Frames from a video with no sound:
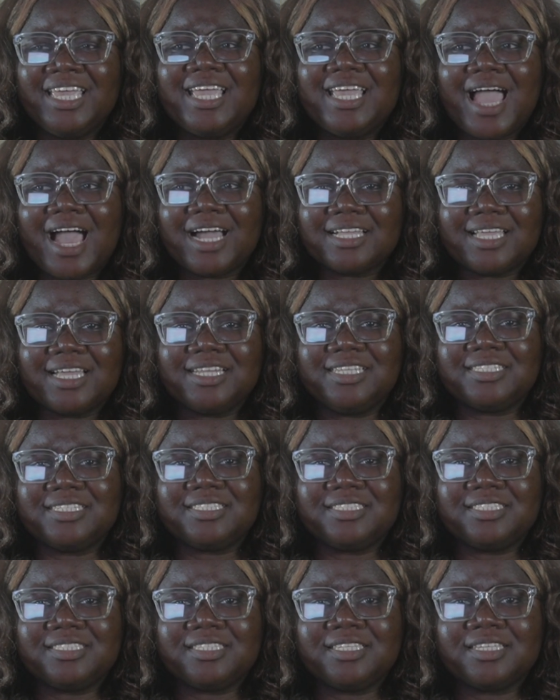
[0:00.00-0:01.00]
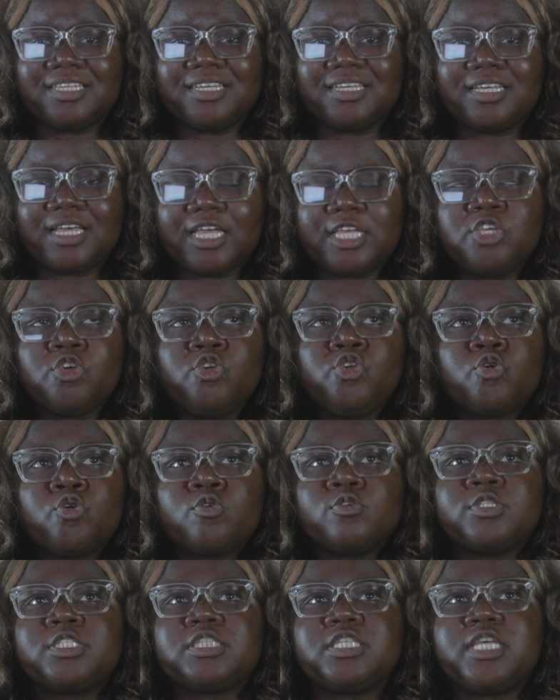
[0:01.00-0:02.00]
acted his, you
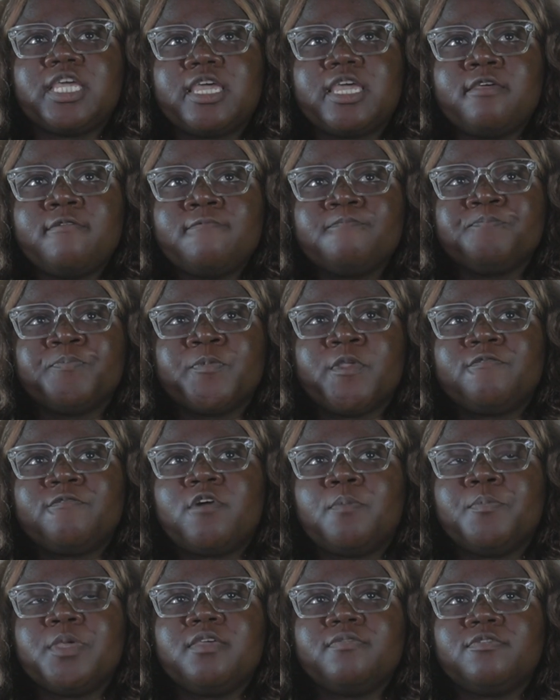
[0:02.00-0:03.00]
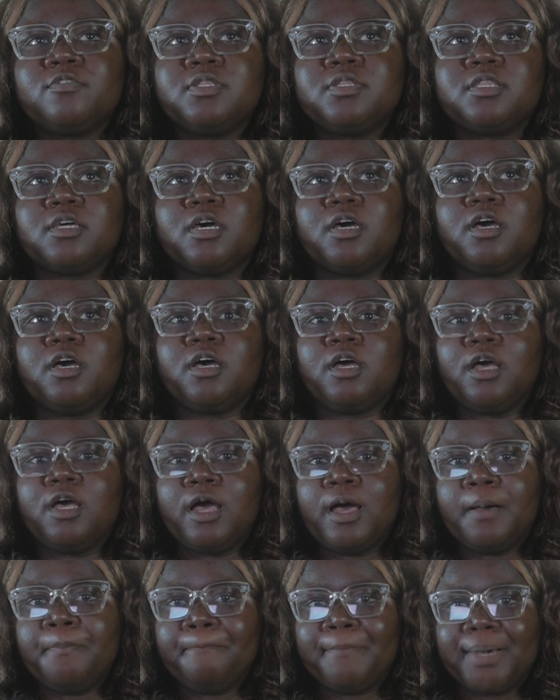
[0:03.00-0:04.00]
could see from even the
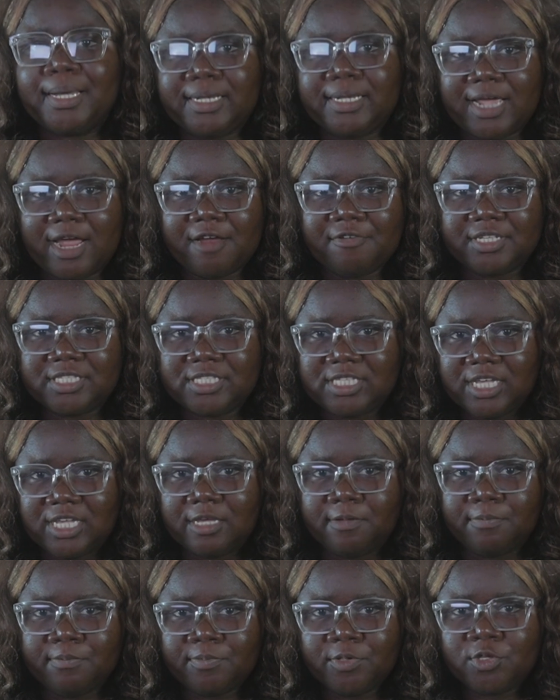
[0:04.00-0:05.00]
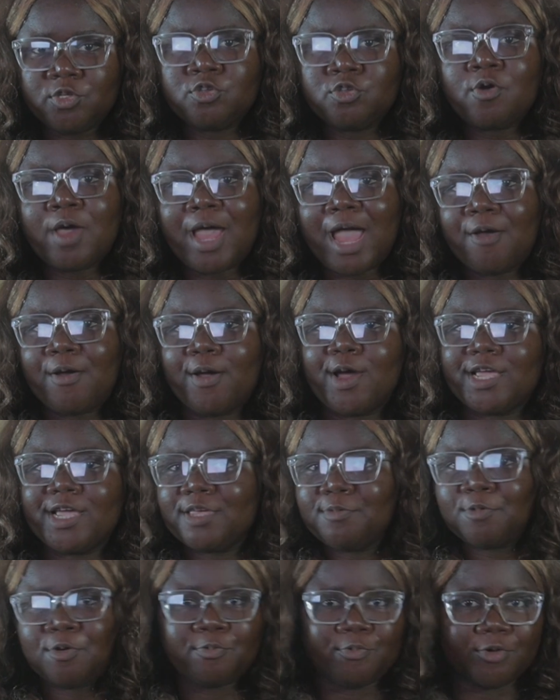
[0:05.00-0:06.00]
mannerism, you know how our
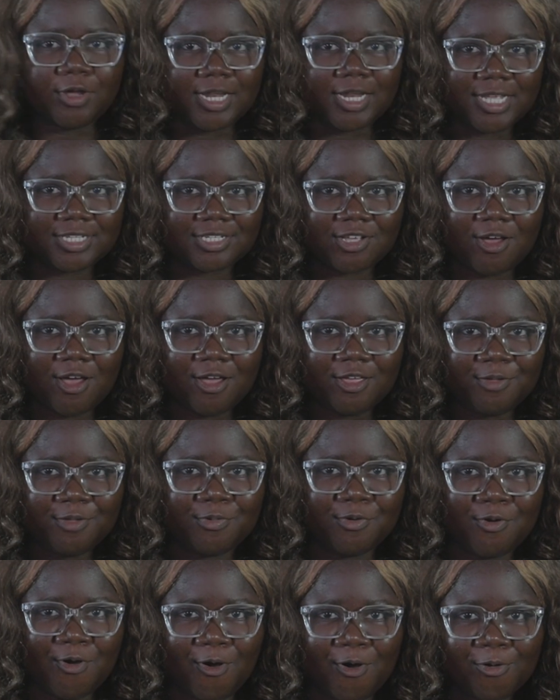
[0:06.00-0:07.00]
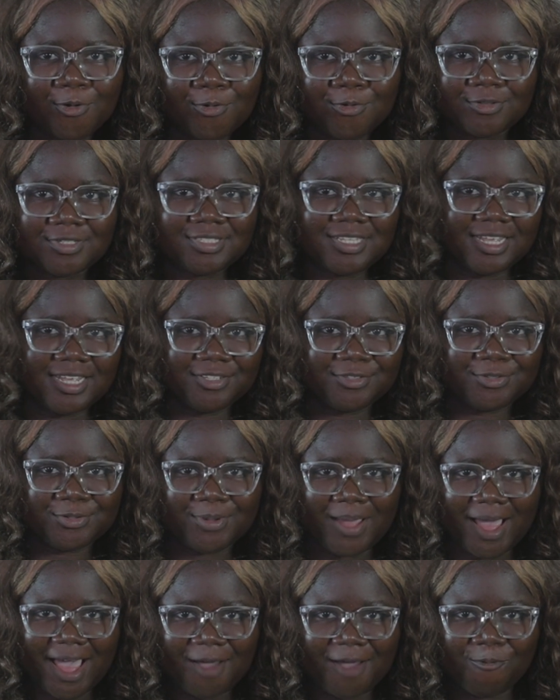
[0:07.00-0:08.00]
Igbo brothers, our Igbo uncles tend
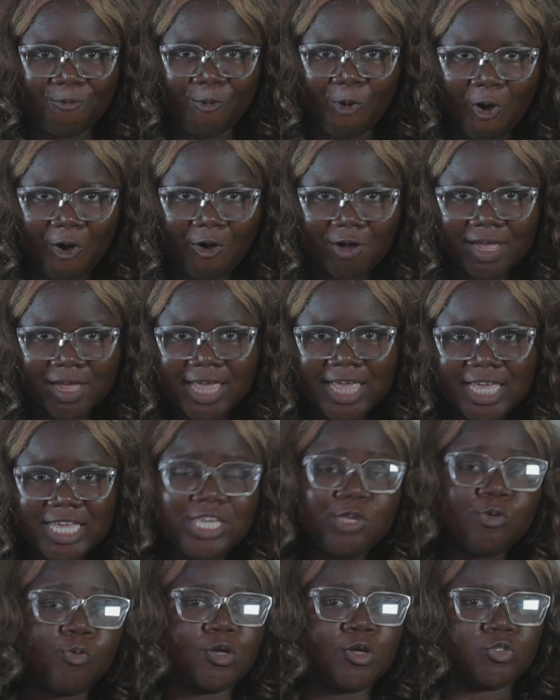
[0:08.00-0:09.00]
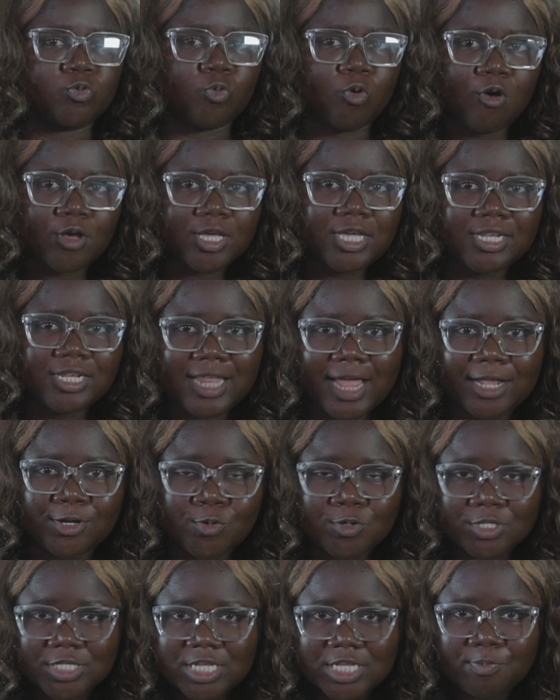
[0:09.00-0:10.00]
to walk. He was walking like
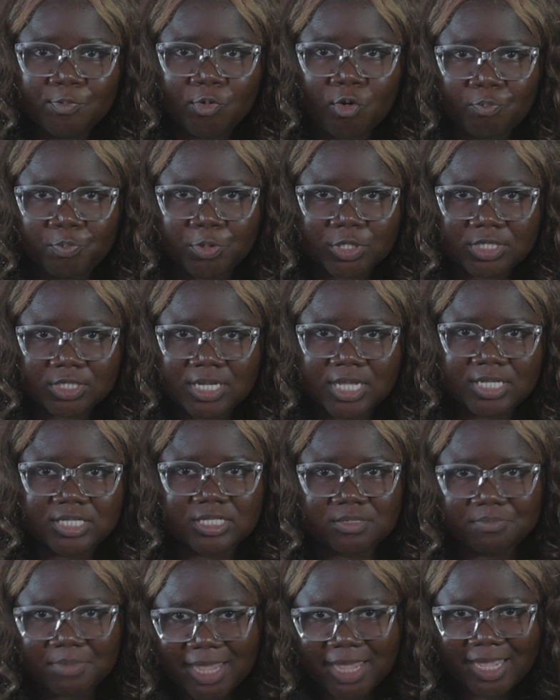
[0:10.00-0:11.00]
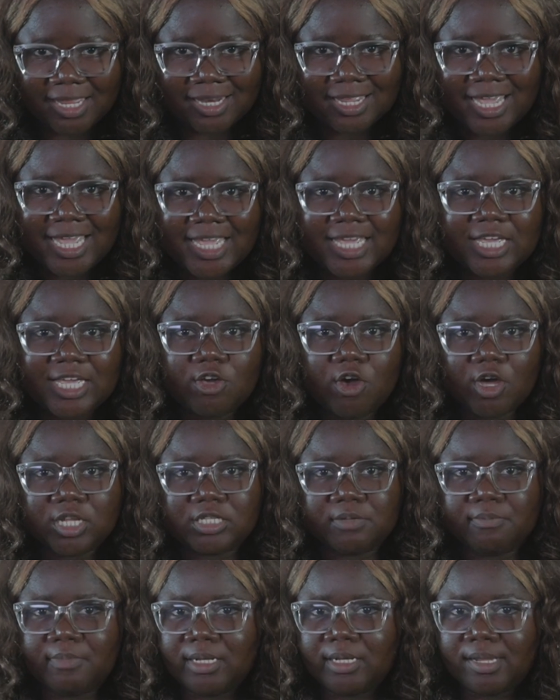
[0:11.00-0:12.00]
those Igbo businessmen. He got
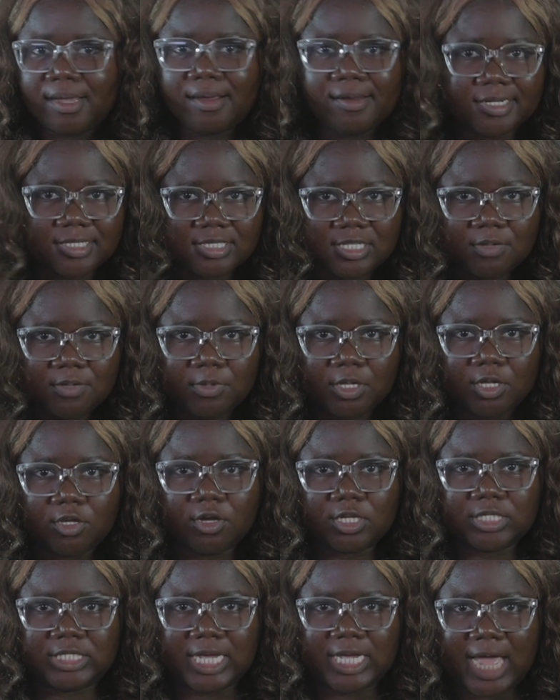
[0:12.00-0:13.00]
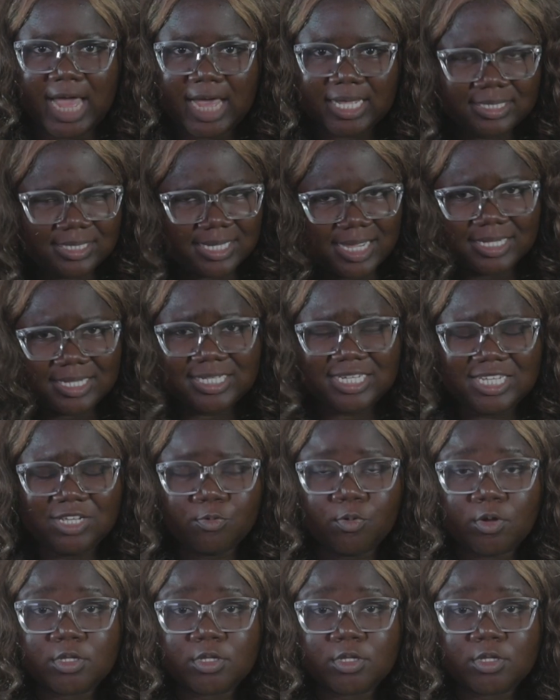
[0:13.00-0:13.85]
the mannerism, he got the accent. He